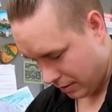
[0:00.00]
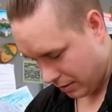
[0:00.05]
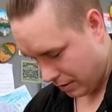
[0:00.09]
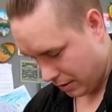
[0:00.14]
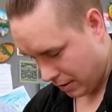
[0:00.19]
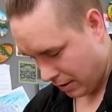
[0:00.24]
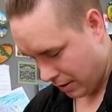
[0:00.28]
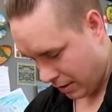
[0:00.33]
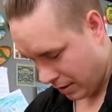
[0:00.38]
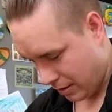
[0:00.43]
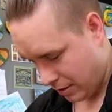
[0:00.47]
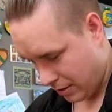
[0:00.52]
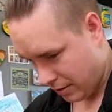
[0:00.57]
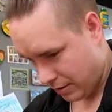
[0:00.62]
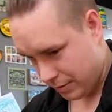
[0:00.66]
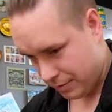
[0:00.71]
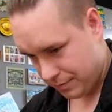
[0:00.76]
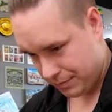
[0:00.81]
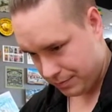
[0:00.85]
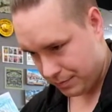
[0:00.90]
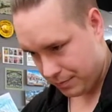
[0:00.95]
There.
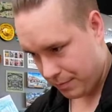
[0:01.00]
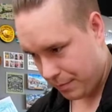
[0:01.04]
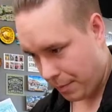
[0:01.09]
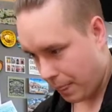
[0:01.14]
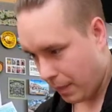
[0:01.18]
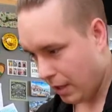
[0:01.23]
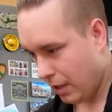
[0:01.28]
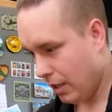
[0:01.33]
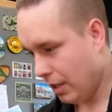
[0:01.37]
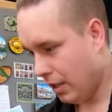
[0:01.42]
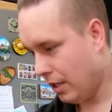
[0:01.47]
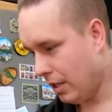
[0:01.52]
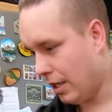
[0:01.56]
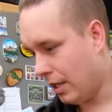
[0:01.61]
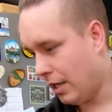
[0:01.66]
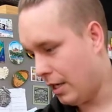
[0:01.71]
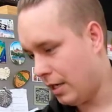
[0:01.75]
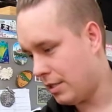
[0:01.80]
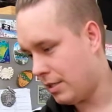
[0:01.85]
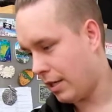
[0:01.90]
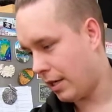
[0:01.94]
And
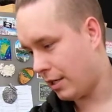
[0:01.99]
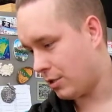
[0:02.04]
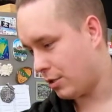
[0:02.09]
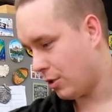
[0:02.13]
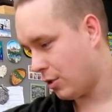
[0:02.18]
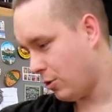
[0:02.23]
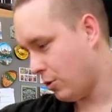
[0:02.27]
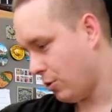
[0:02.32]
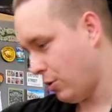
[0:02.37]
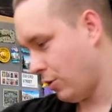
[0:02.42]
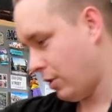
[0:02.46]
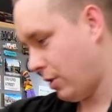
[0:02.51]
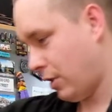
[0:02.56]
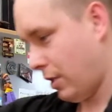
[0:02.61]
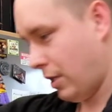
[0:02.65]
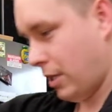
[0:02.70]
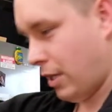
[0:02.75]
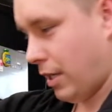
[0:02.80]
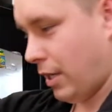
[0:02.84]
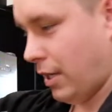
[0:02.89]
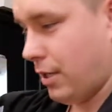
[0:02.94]
it's actually cool.
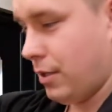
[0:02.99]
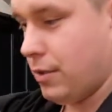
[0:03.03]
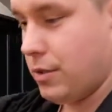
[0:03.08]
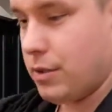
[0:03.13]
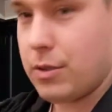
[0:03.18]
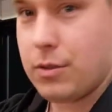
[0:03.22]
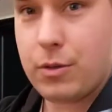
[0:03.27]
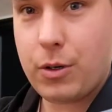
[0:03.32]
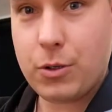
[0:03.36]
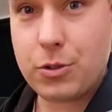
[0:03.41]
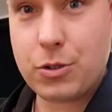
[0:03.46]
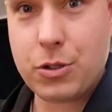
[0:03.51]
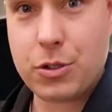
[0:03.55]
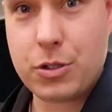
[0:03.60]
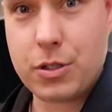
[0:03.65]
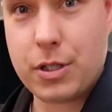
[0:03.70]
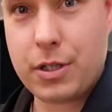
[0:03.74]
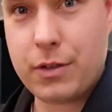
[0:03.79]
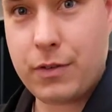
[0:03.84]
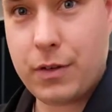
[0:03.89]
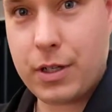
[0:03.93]
The roasters
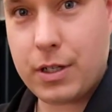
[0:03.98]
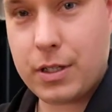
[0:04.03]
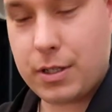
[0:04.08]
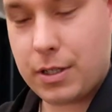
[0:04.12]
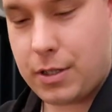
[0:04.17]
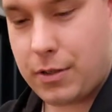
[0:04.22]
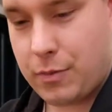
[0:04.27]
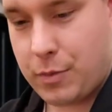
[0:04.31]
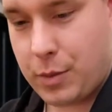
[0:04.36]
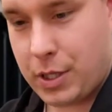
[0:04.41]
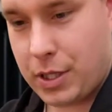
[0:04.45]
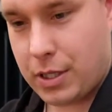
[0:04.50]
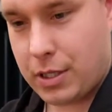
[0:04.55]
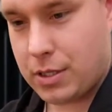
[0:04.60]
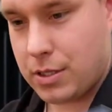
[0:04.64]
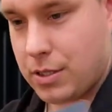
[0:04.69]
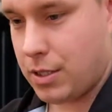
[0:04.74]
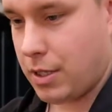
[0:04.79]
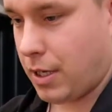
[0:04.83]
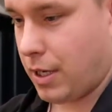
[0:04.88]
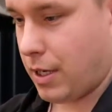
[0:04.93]
give me
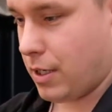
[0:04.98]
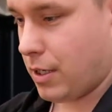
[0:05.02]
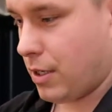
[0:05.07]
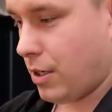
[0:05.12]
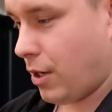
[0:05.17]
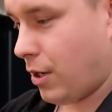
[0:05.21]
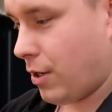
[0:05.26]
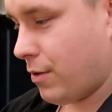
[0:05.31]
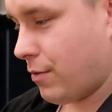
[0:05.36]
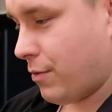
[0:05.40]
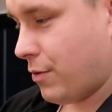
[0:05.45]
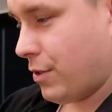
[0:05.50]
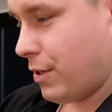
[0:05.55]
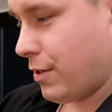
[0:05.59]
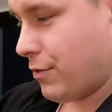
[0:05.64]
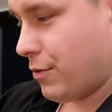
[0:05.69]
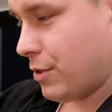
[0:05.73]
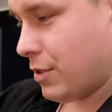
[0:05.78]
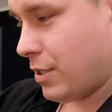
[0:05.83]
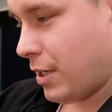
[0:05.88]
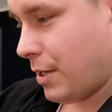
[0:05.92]
this card for
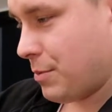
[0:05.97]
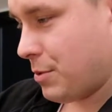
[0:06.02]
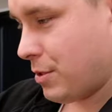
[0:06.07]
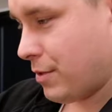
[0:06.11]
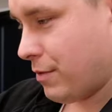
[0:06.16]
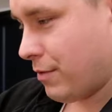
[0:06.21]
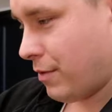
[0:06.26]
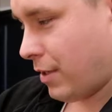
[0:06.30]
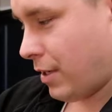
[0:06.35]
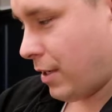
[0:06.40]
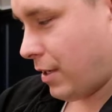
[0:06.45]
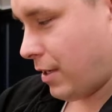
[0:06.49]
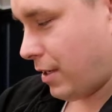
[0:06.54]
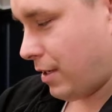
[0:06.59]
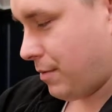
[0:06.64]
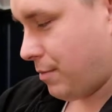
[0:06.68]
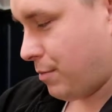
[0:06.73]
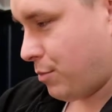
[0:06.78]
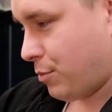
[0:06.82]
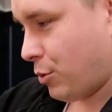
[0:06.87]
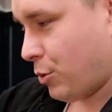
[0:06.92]
different types of
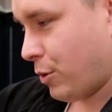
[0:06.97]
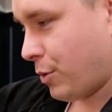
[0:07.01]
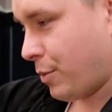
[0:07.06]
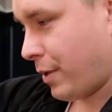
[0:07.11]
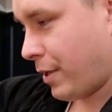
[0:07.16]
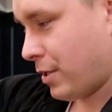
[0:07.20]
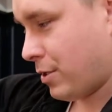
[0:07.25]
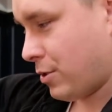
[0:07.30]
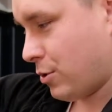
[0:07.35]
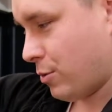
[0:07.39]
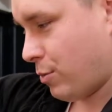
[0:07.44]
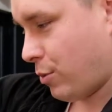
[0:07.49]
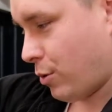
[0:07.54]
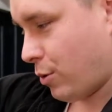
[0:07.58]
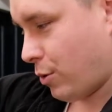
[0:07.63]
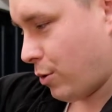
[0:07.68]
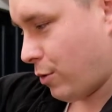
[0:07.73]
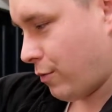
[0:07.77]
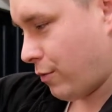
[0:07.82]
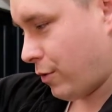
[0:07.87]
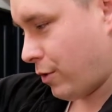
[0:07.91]
brewing methods of pour
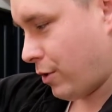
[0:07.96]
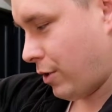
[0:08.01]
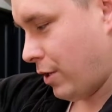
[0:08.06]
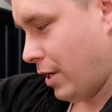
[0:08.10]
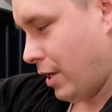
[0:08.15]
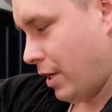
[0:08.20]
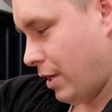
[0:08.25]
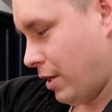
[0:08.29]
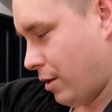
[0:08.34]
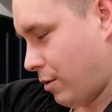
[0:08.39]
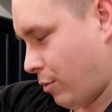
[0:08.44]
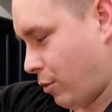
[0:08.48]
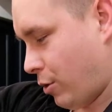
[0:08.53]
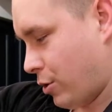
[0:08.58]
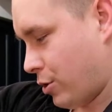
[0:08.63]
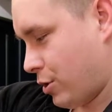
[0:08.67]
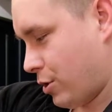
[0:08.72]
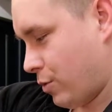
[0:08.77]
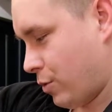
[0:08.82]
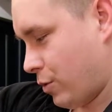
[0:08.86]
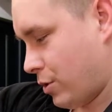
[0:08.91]
over,
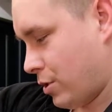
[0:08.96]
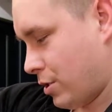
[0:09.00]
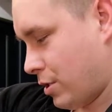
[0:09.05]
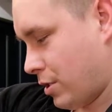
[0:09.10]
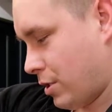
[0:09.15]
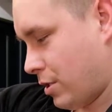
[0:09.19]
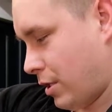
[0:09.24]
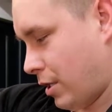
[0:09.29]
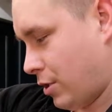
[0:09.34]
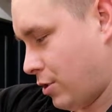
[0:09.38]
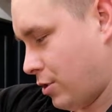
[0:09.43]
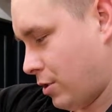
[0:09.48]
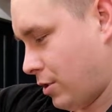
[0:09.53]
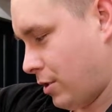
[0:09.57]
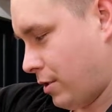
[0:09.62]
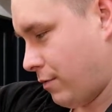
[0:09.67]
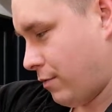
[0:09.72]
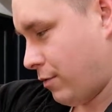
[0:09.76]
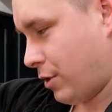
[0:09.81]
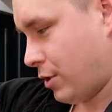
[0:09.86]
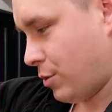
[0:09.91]
immersion, which is essentially
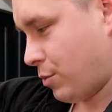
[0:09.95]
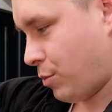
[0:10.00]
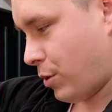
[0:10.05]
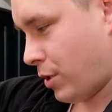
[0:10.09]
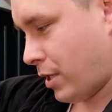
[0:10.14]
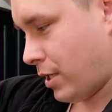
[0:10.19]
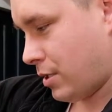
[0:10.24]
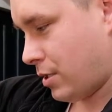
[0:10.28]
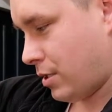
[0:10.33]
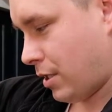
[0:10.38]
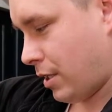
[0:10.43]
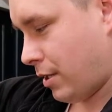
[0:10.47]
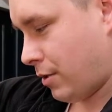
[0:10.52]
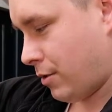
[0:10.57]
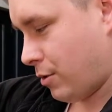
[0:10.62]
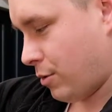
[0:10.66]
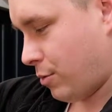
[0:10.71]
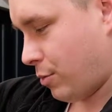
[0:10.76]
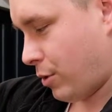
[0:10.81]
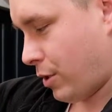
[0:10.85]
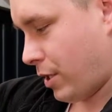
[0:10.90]
French press,
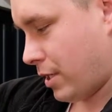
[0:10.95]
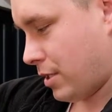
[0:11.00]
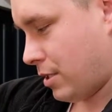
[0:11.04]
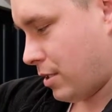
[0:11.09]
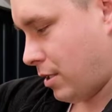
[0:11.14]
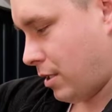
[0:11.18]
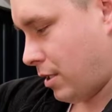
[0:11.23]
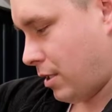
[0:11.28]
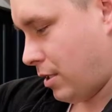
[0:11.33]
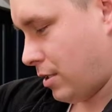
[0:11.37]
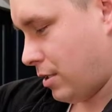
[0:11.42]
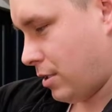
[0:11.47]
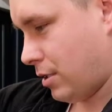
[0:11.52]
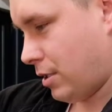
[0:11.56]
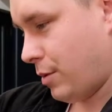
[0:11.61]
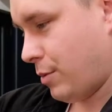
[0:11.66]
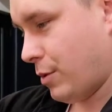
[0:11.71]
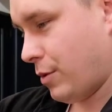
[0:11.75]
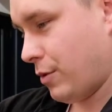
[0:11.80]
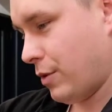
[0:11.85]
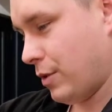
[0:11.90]
AeroPress, and
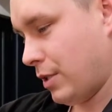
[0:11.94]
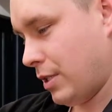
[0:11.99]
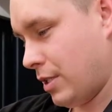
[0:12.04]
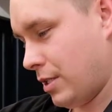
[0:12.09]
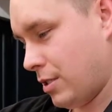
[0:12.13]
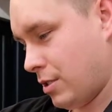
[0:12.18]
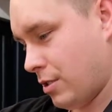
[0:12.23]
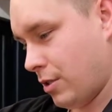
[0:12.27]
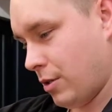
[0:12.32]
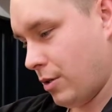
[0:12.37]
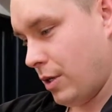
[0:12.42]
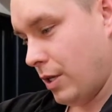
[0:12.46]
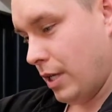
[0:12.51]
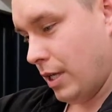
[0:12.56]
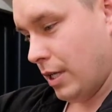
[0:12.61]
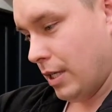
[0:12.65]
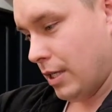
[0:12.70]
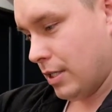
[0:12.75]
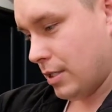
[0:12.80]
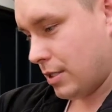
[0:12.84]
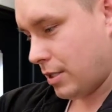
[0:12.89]
sleep and release. So
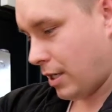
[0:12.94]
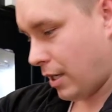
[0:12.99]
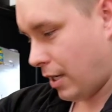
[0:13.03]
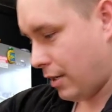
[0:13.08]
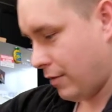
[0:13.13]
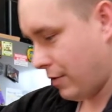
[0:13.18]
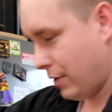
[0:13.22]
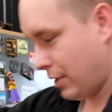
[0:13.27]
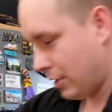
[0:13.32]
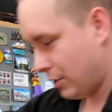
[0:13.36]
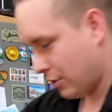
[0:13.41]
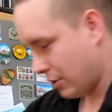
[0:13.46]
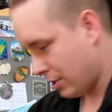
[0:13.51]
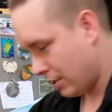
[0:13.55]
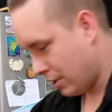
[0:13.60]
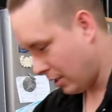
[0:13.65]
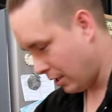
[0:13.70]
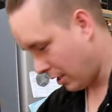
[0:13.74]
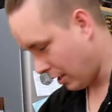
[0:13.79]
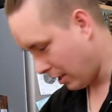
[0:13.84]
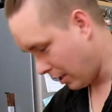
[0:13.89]
it's kind of an
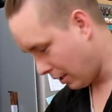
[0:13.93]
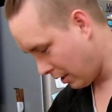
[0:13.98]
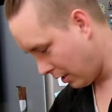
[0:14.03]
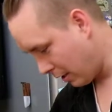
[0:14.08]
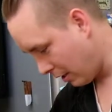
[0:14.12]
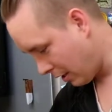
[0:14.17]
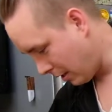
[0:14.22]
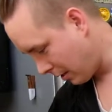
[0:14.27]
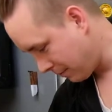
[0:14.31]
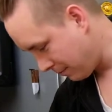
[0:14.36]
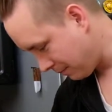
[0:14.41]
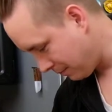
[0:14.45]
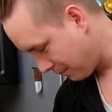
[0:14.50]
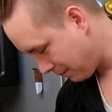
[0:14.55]
interesting thing.